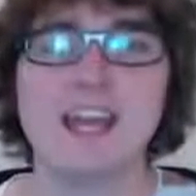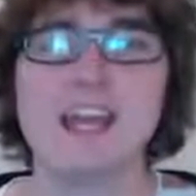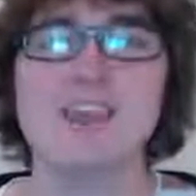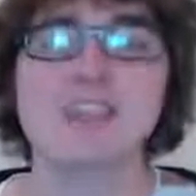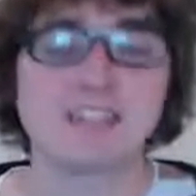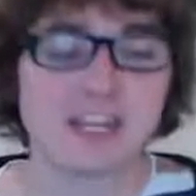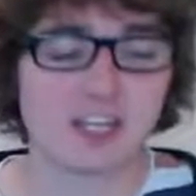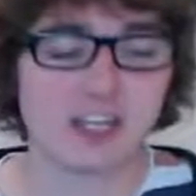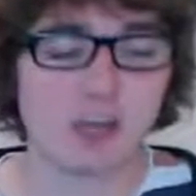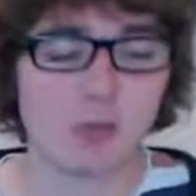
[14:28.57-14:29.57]
In this
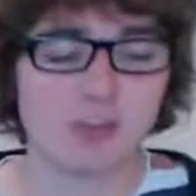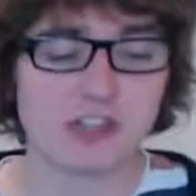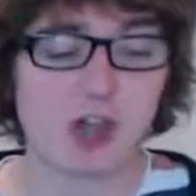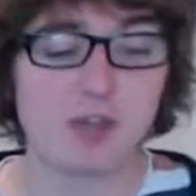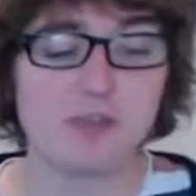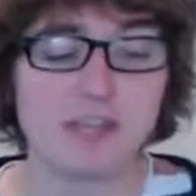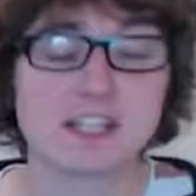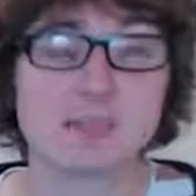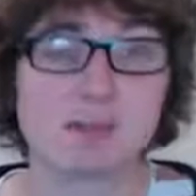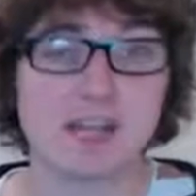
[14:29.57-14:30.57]
section, I want to hopefully
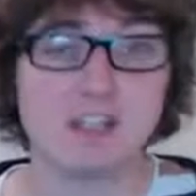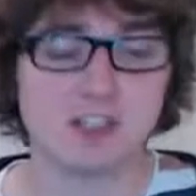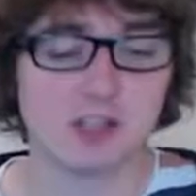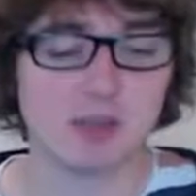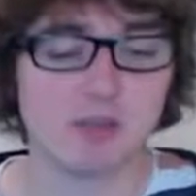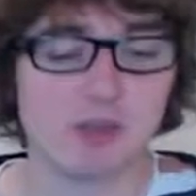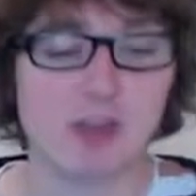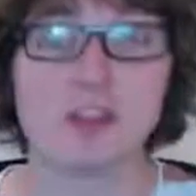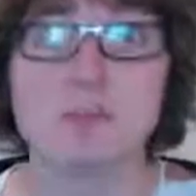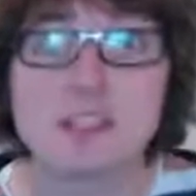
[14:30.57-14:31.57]
explain to you the
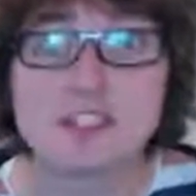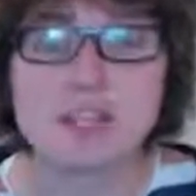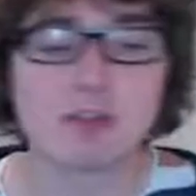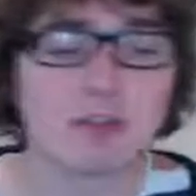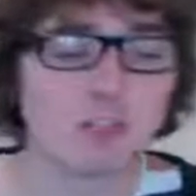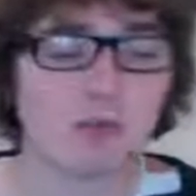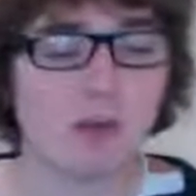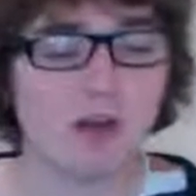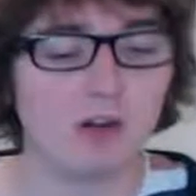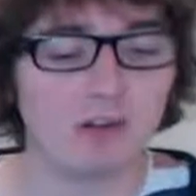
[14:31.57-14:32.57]
rather mysterious
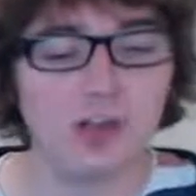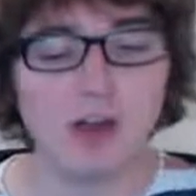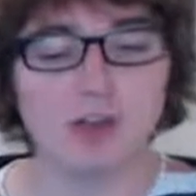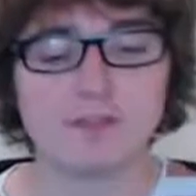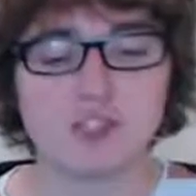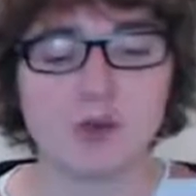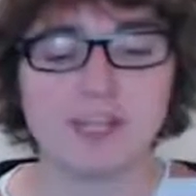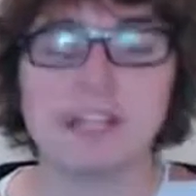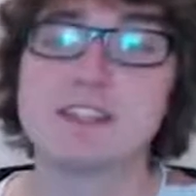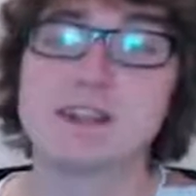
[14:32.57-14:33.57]
world of
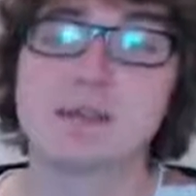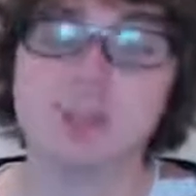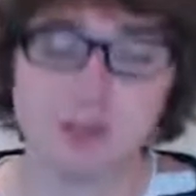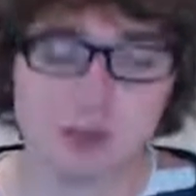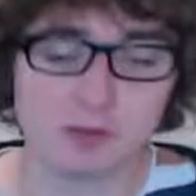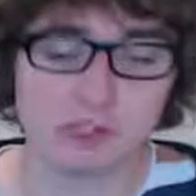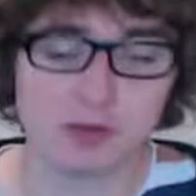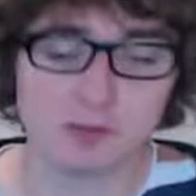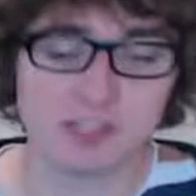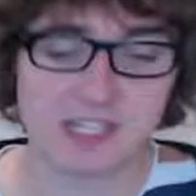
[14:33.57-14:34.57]
joining different note
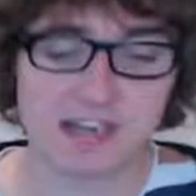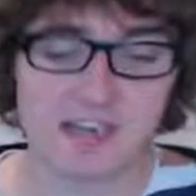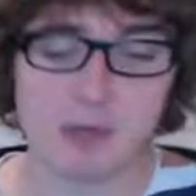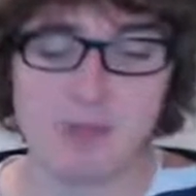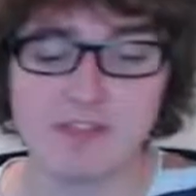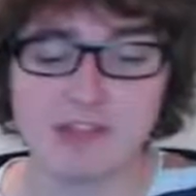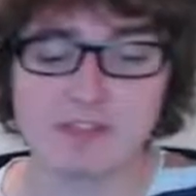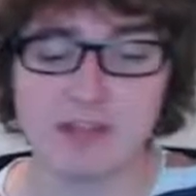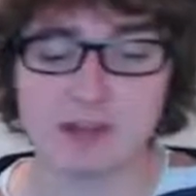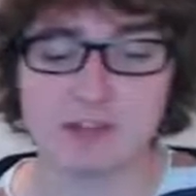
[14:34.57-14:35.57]
types together with their
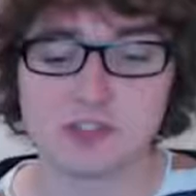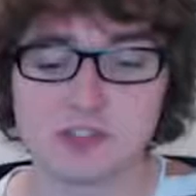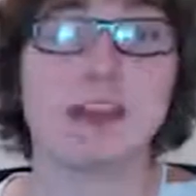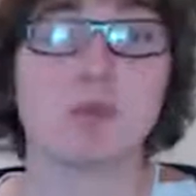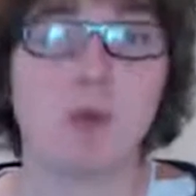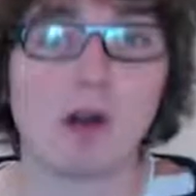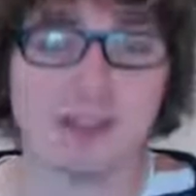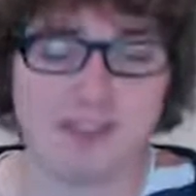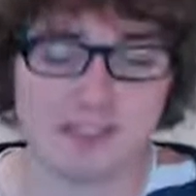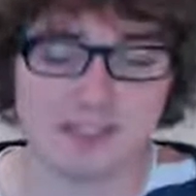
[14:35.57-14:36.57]
tails and
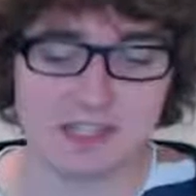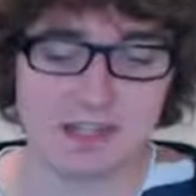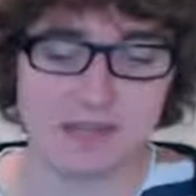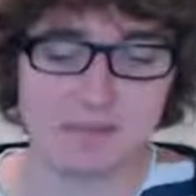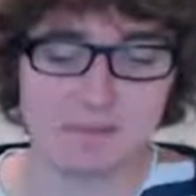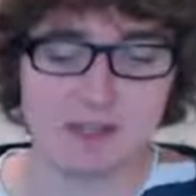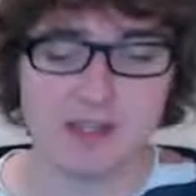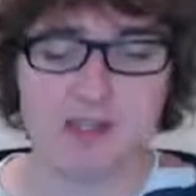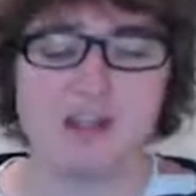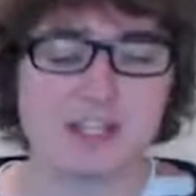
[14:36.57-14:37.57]
why this is done.
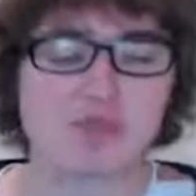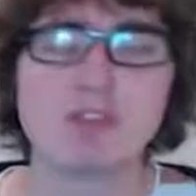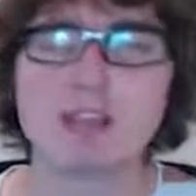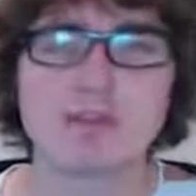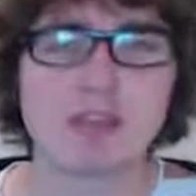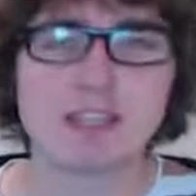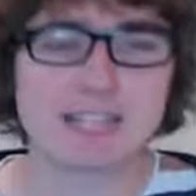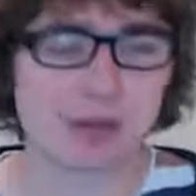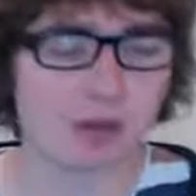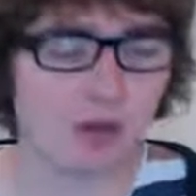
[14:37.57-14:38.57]
This really freaks
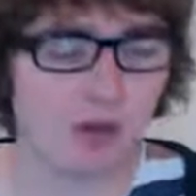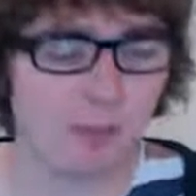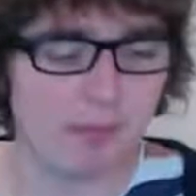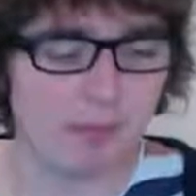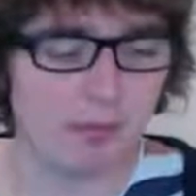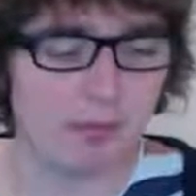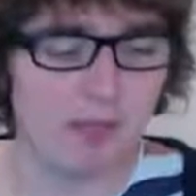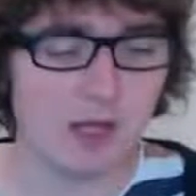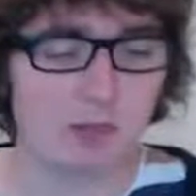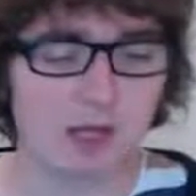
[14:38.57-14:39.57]
out a lot of people,
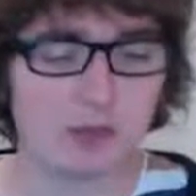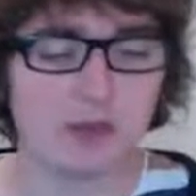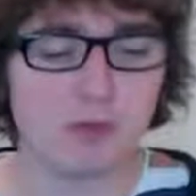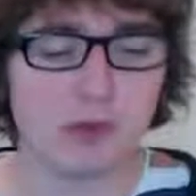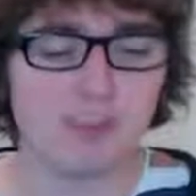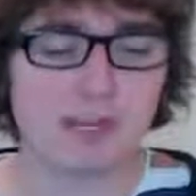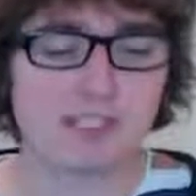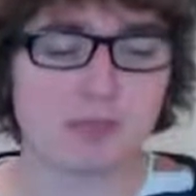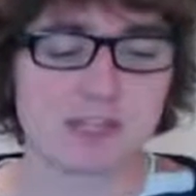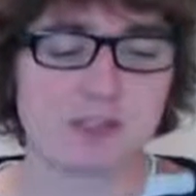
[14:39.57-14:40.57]
but I will do my
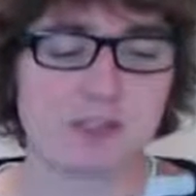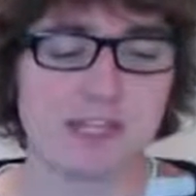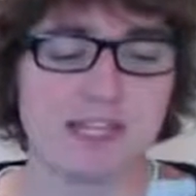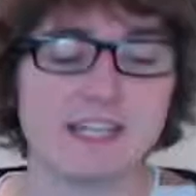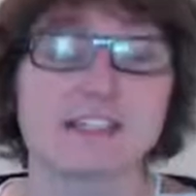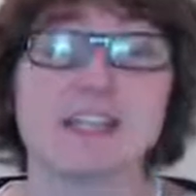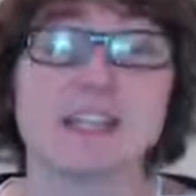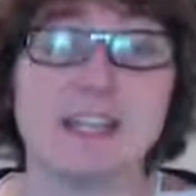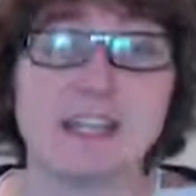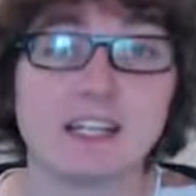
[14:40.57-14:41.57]
best to explain it as
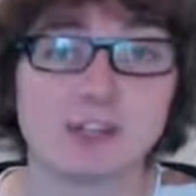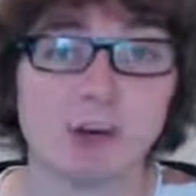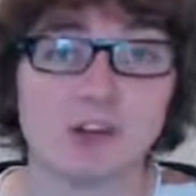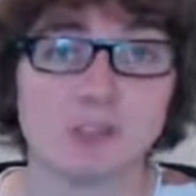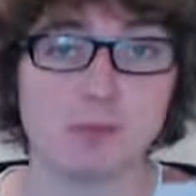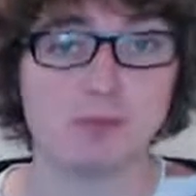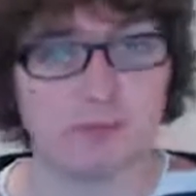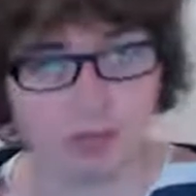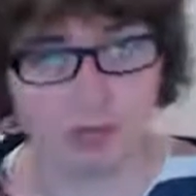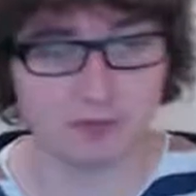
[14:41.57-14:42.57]
clearly as possible,
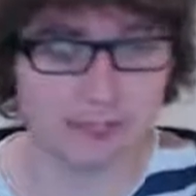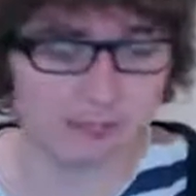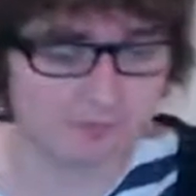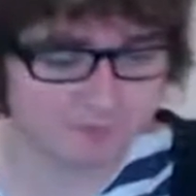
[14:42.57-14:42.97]
hopefully.